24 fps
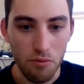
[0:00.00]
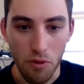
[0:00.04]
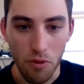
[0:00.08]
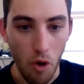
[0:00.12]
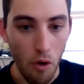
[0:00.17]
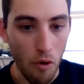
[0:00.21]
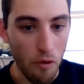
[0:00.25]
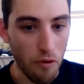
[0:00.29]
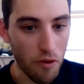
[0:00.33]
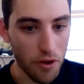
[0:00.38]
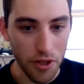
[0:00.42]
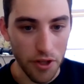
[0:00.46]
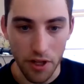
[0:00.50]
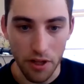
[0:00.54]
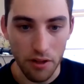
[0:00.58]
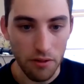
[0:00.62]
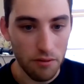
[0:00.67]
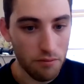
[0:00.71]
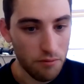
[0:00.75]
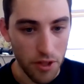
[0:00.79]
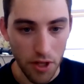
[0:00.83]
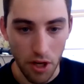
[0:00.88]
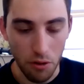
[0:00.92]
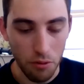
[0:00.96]
over,
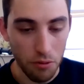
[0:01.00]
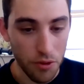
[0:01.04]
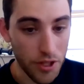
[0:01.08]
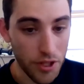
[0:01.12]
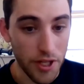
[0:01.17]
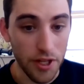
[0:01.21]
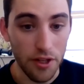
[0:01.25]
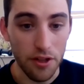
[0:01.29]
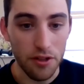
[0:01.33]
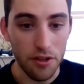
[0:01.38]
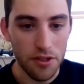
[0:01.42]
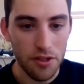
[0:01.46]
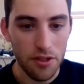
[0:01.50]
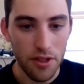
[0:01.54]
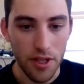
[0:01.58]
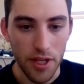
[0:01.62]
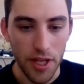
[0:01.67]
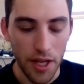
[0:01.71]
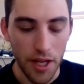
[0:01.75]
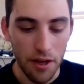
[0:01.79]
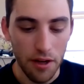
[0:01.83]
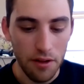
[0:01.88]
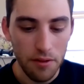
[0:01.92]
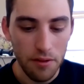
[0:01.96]
years.
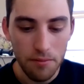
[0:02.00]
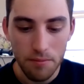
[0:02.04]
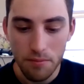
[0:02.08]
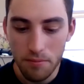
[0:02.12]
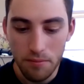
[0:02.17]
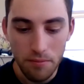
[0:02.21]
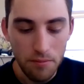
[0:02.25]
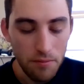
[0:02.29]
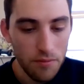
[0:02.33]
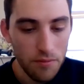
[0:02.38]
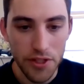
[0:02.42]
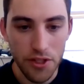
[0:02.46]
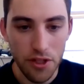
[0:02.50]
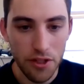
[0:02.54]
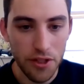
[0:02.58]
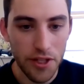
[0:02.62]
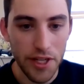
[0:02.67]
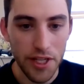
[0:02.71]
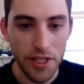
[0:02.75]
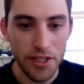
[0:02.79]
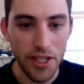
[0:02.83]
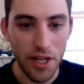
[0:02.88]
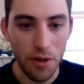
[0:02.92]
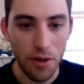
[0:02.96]
And these are
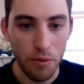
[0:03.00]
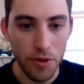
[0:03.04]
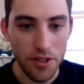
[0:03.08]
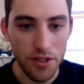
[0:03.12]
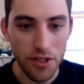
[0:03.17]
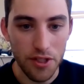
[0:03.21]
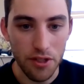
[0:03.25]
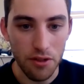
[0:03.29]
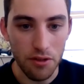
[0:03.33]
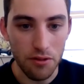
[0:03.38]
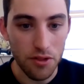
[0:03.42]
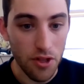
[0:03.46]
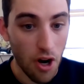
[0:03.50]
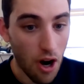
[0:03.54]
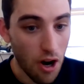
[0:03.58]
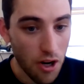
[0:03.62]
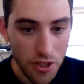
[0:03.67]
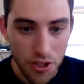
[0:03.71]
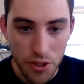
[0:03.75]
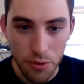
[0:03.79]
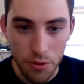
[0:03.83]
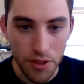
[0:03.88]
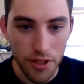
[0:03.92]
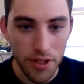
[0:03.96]
kids that we still
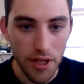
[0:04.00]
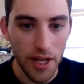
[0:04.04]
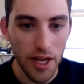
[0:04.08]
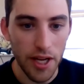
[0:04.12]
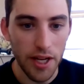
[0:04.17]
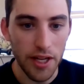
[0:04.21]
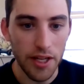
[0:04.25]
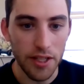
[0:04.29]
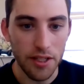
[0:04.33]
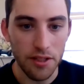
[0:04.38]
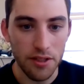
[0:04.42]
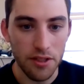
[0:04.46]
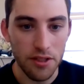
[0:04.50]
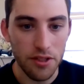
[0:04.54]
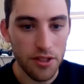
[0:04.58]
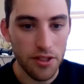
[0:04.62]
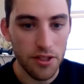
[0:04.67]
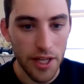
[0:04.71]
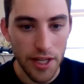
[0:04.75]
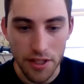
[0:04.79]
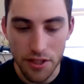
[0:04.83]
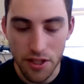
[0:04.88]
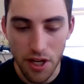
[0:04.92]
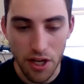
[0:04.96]
talk to today and
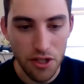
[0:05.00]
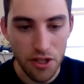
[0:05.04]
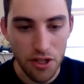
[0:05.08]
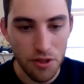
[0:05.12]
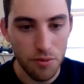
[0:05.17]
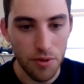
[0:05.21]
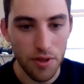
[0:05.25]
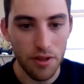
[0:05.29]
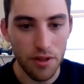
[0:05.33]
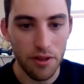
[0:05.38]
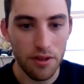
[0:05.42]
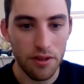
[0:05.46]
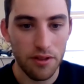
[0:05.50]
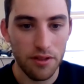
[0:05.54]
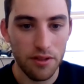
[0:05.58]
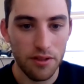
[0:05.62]
stay in touch with.